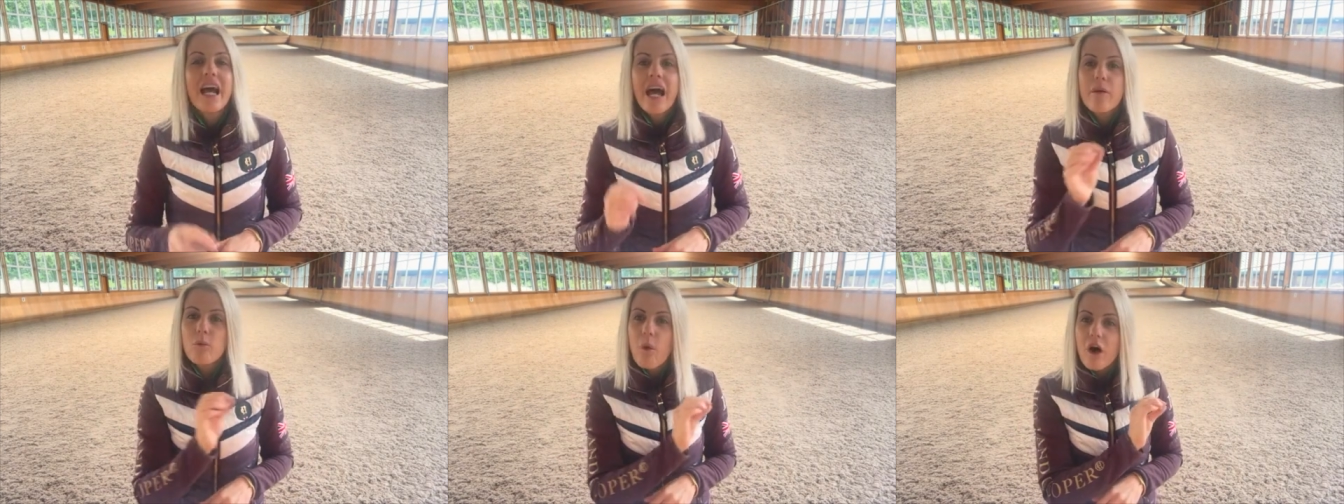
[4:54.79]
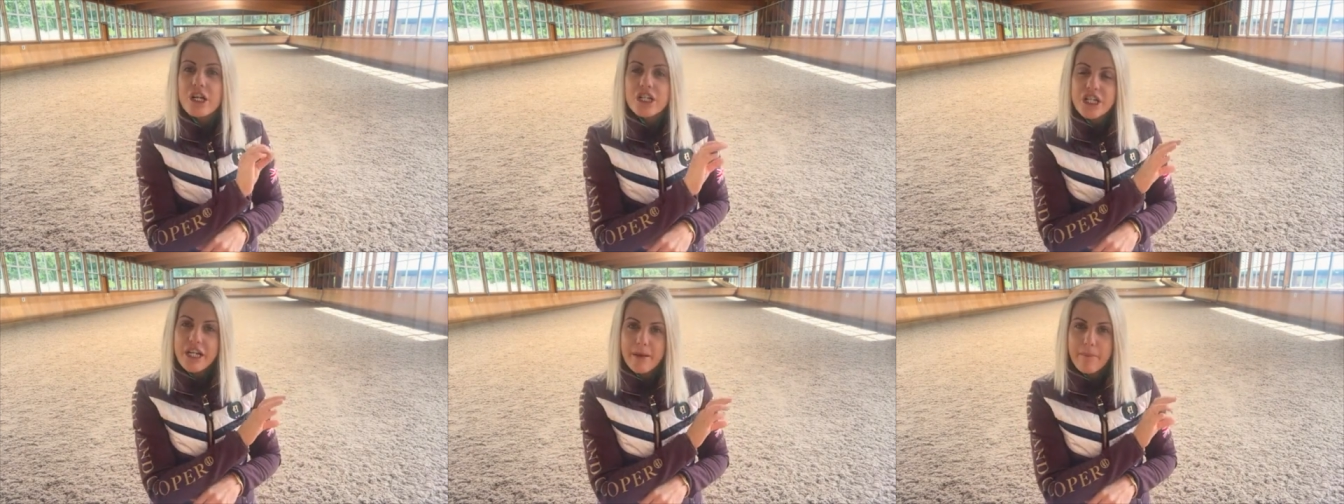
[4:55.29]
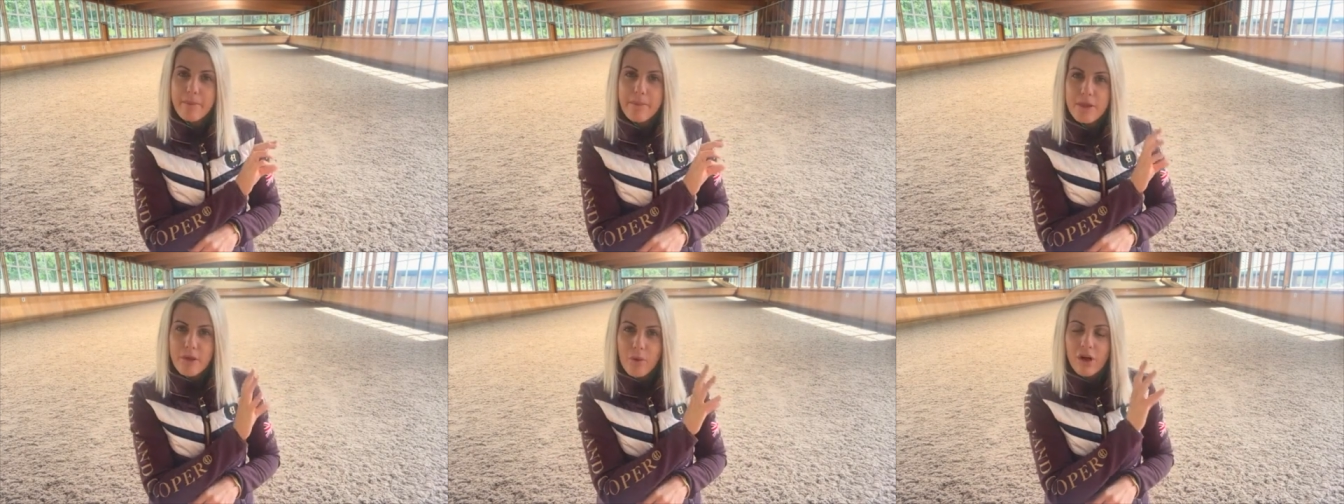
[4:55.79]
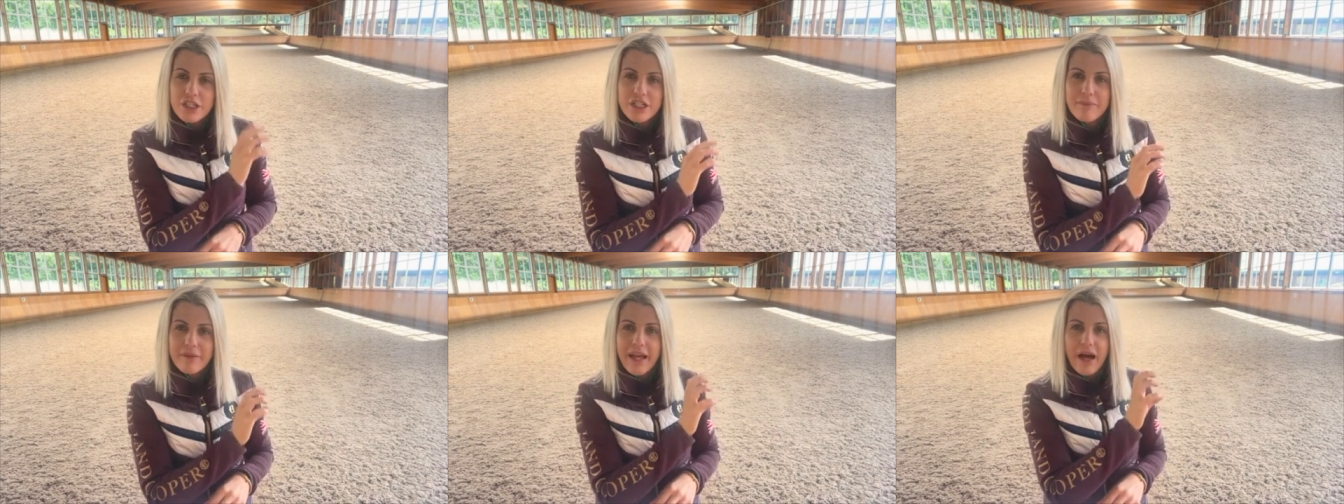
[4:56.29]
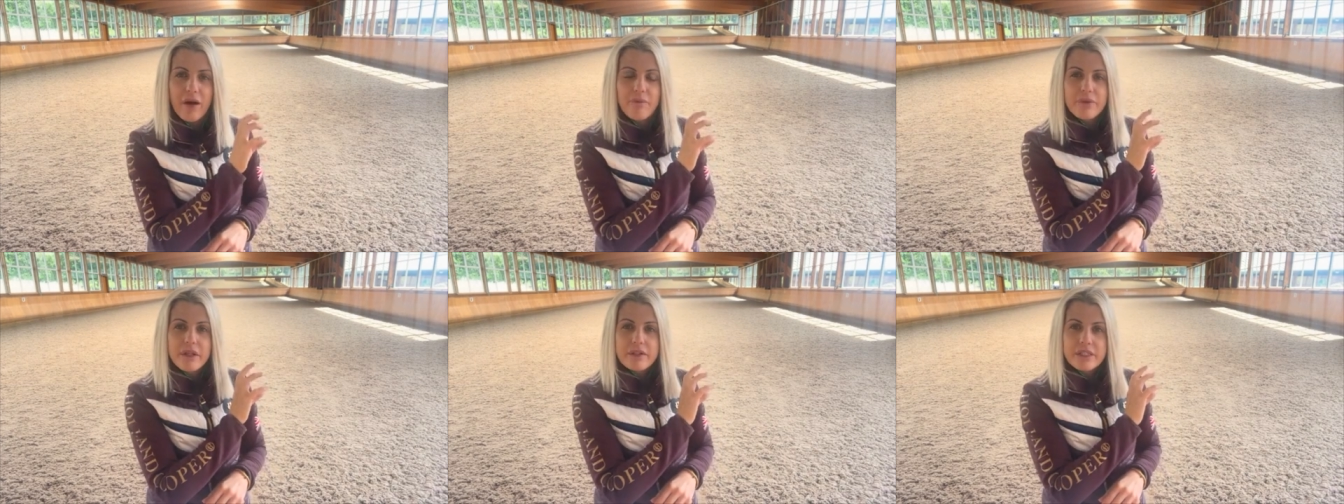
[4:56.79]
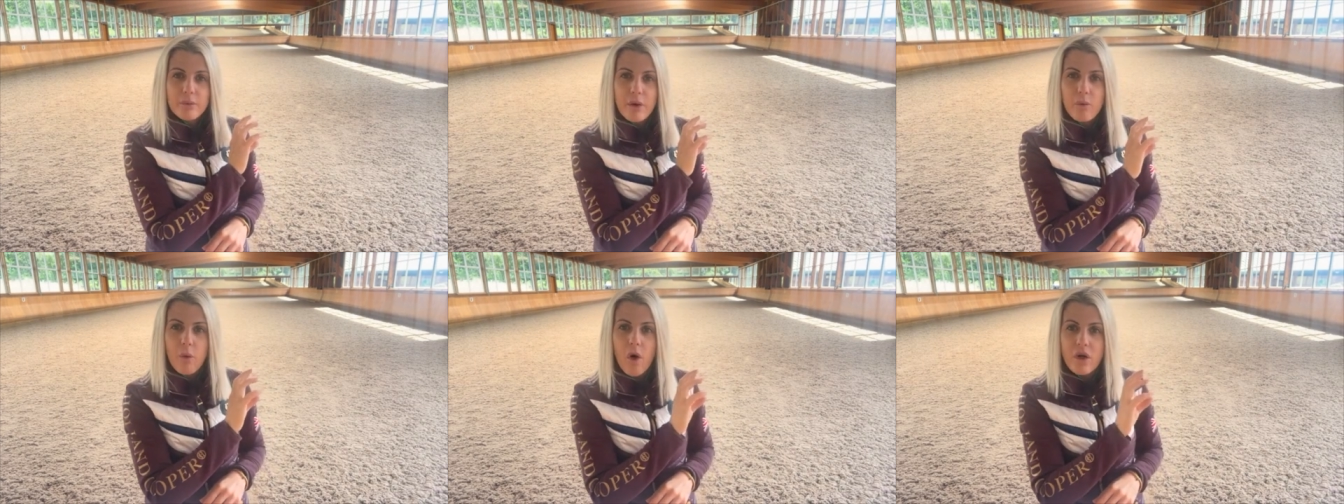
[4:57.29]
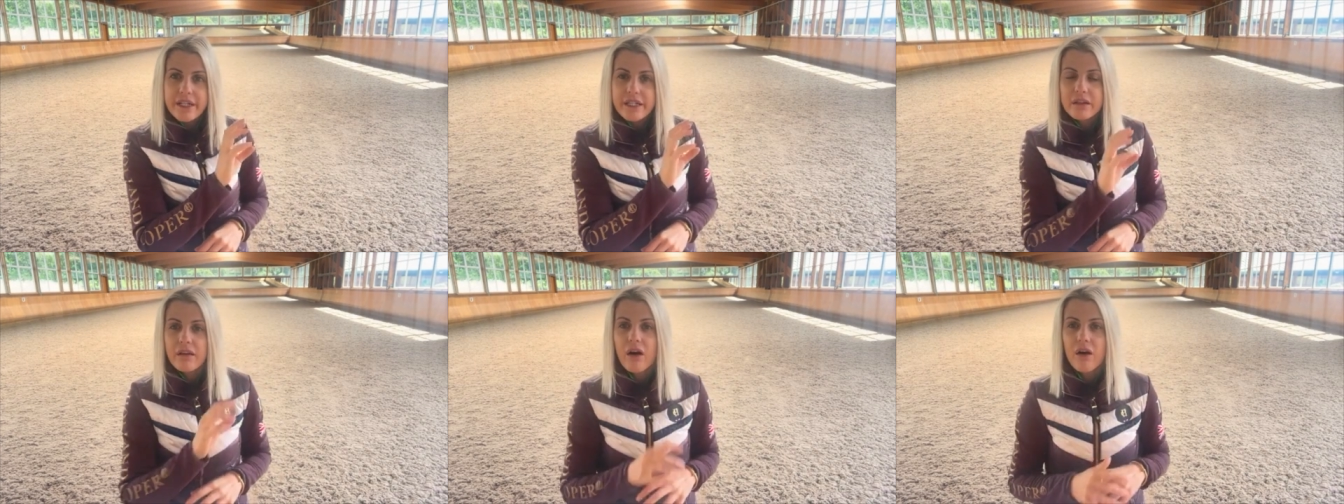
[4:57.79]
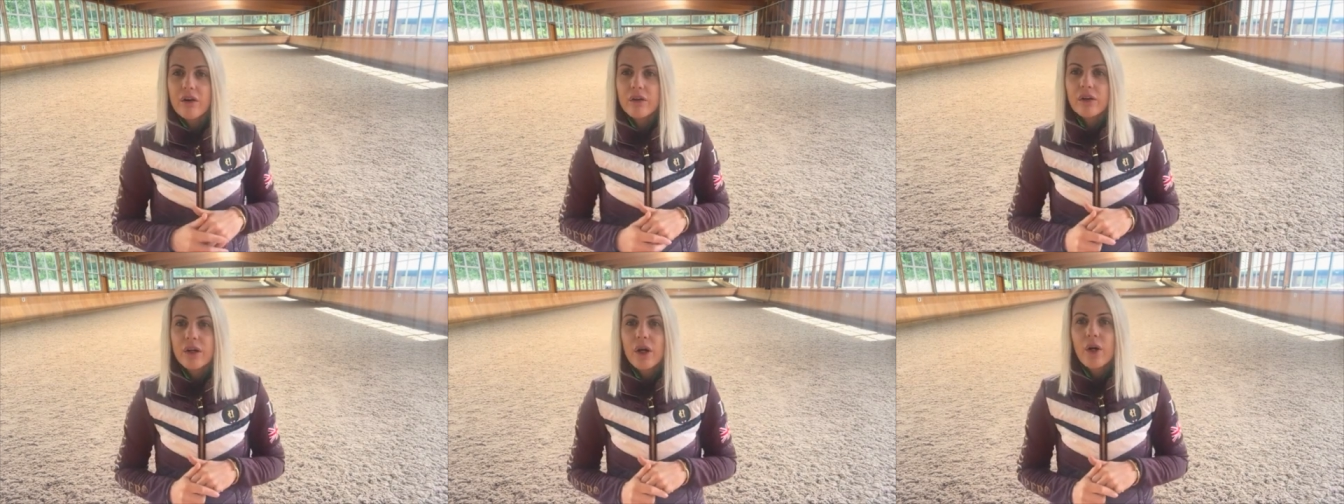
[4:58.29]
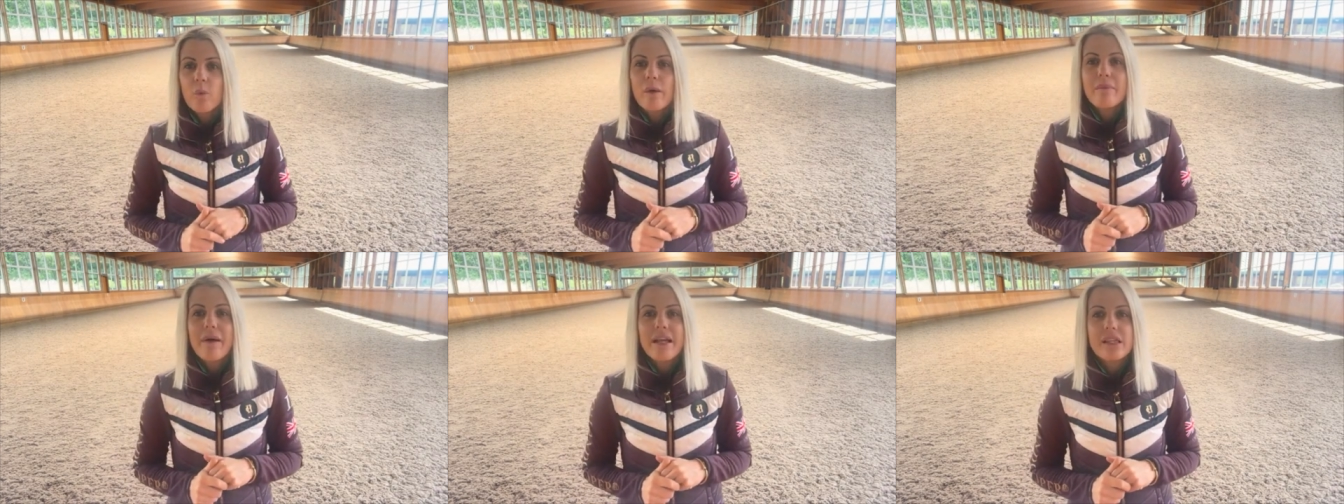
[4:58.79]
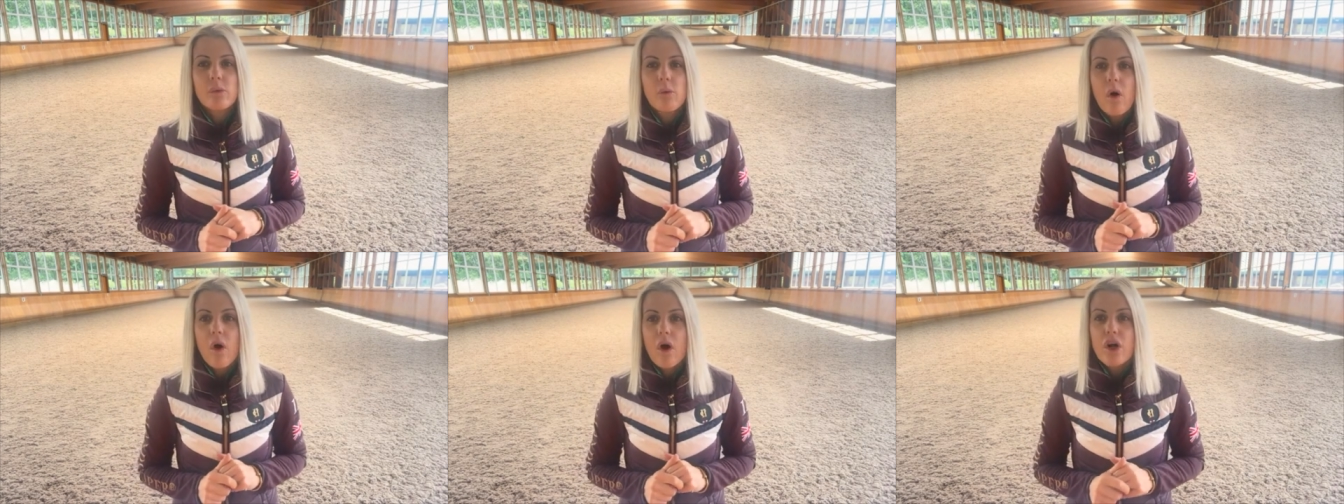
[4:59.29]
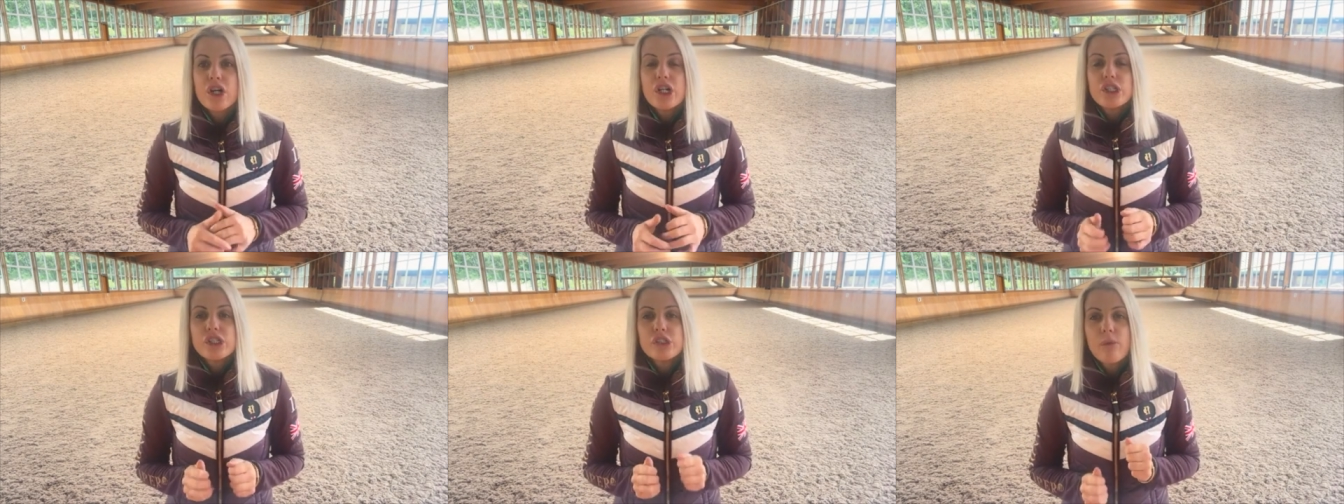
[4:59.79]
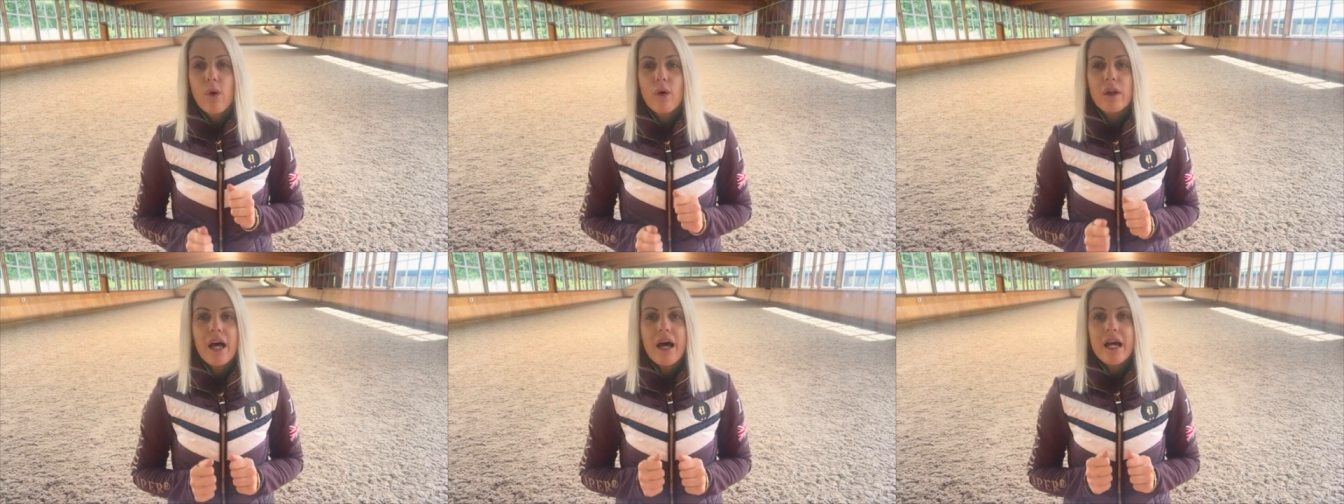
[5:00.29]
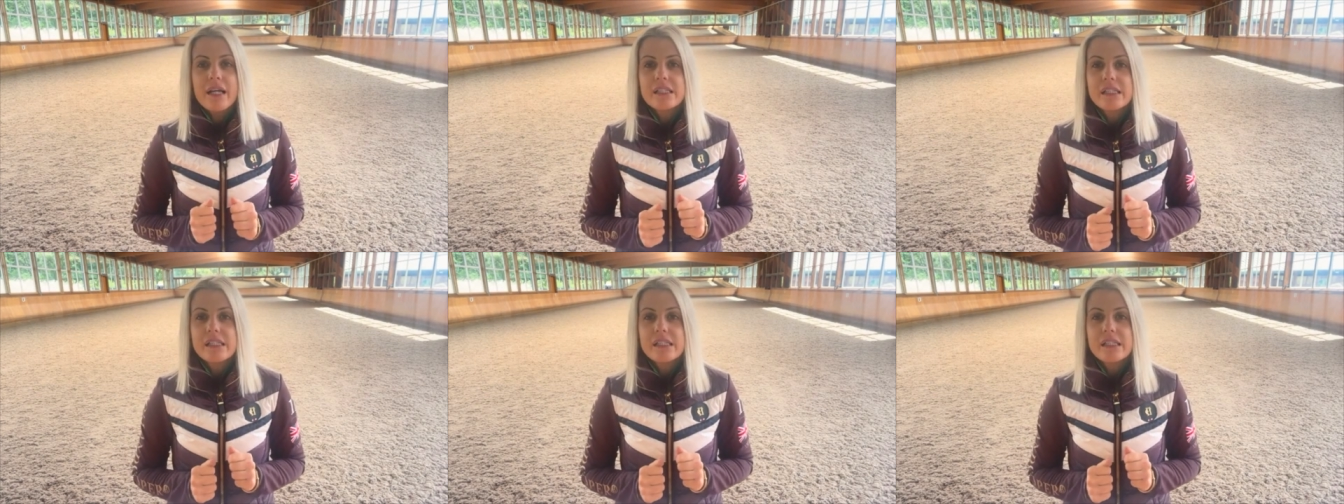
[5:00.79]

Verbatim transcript: And watch him. You watch him now. So we're walking along. We make the walk smaller and